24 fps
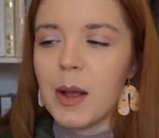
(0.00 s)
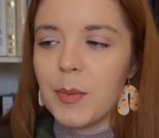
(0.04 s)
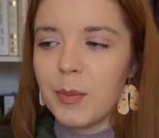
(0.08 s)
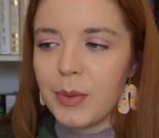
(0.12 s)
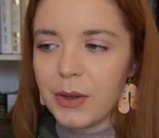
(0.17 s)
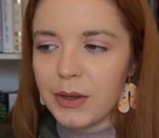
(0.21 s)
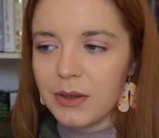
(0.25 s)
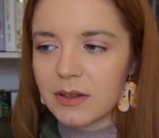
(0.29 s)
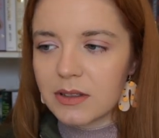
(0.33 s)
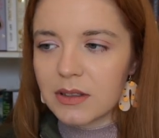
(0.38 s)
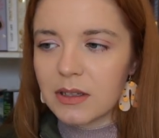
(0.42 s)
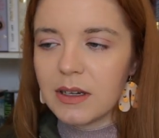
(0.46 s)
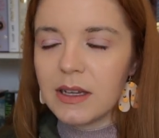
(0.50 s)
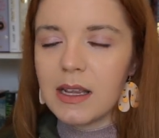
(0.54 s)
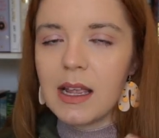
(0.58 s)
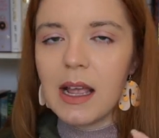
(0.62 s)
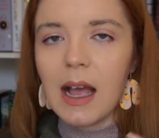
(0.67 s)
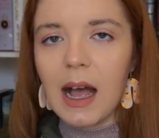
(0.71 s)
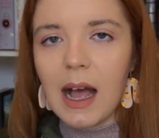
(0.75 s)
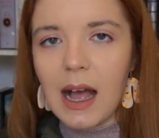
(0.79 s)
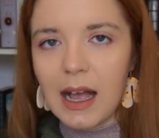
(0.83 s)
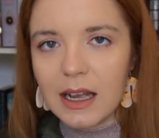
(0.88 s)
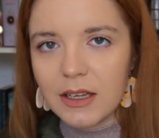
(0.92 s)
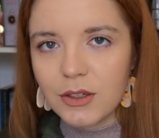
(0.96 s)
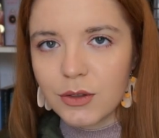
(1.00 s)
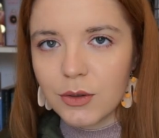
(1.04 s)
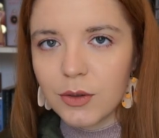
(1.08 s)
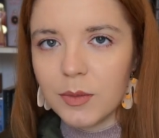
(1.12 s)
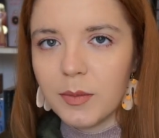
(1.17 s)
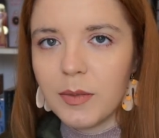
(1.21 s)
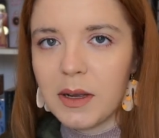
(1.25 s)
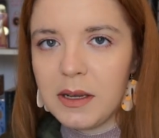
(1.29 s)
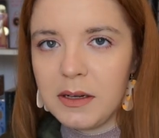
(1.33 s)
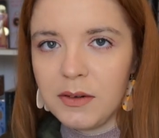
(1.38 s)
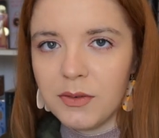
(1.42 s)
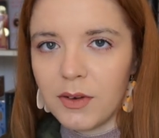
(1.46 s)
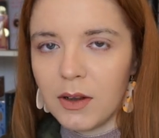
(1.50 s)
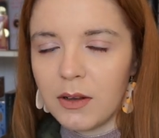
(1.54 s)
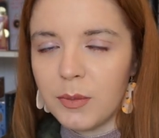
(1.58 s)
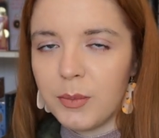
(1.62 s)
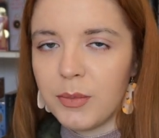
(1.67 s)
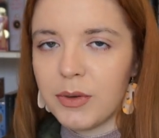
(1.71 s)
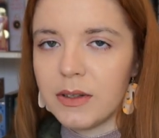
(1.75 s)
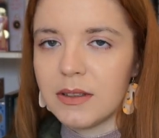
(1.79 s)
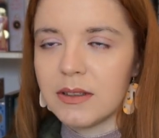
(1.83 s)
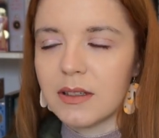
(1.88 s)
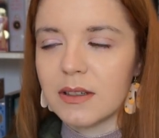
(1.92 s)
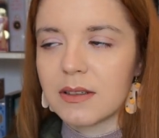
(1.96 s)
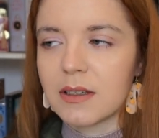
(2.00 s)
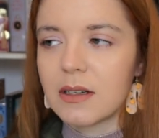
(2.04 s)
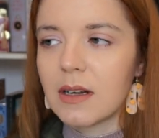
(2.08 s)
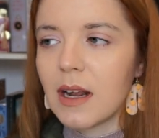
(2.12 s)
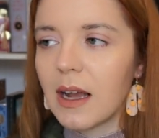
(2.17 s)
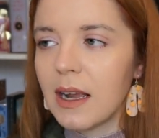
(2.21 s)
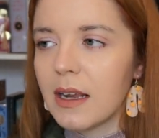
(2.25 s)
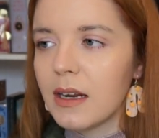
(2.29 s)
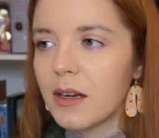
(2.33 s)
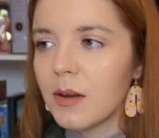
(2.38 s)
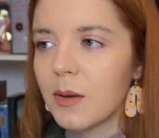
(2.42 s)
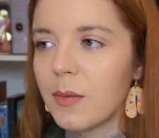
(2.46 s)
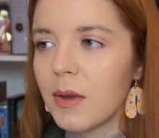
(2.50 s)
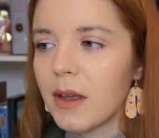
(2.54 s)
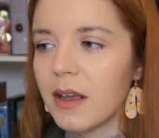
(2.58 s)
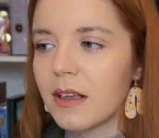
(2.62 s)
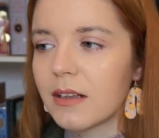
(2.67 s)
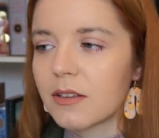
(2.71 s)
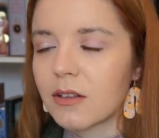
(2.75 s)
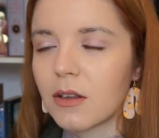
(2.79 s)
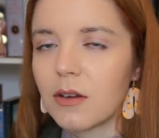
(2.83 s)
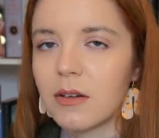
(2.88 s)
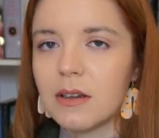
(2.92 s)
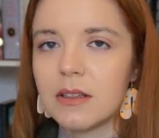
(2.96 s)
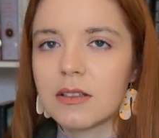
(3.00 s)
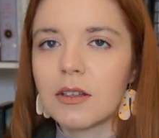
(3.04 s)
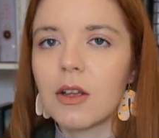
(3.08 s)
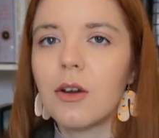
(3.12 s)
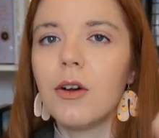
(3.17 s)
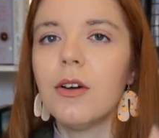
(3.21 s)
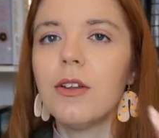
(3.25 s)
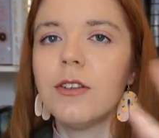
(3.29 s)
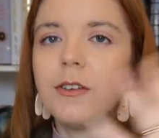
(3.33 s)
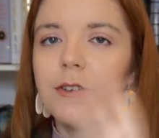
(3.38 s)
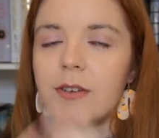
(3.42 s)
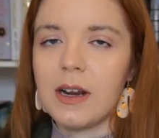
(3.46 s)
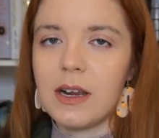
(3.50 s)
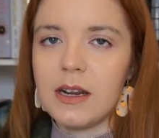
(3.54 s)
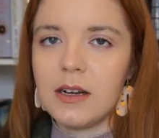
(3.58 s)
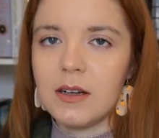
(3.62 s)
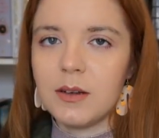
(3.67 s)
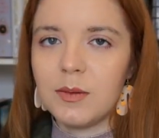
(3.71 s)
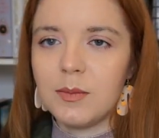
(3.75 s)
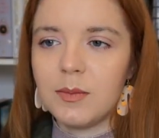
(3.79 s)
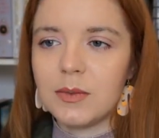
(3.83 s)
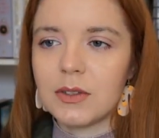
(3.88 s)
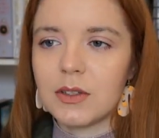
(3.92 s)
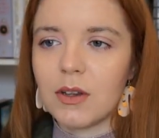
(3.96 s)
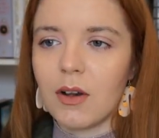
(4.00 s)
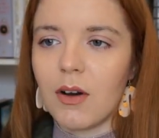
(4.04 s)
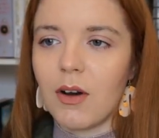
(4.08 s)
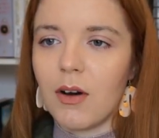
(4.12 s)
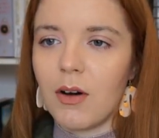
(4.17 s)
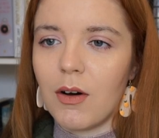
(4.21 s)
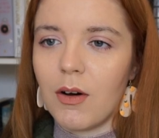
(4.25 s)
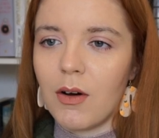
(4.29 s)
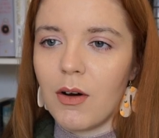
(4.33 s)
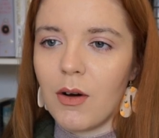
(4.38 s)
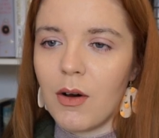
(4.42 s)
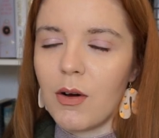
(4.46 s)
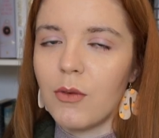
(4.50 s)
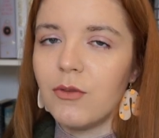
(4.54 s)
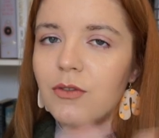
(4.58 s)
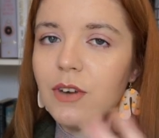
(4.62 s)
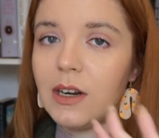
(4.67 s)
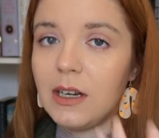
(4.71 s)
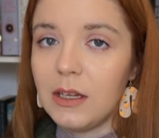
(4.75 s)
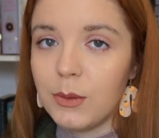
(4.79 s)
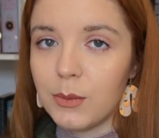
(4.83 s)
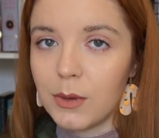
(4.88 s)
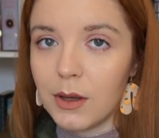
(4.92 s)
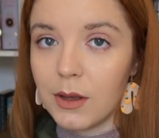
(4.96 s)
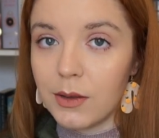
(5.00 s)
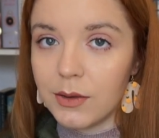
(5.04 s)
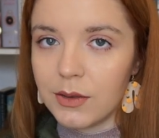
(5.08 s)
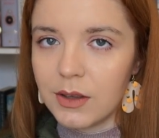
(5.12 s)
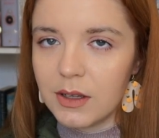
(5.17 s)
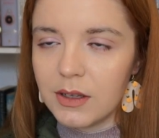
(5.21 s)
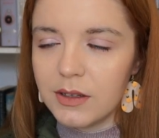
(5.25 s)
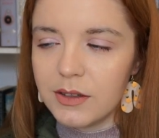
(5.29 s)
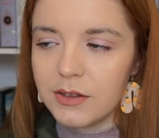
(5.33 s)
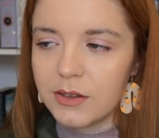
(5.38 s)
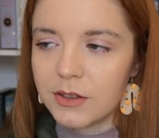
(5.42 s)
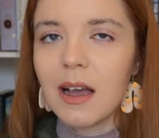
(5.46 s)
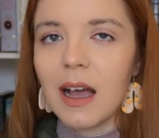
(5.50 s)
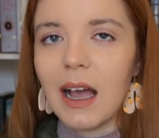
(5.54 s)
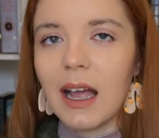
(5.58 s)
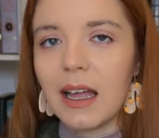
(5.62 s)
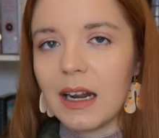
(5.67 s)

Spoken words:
Personally, I don't mind foil prints as an item as long as other items are really worth it.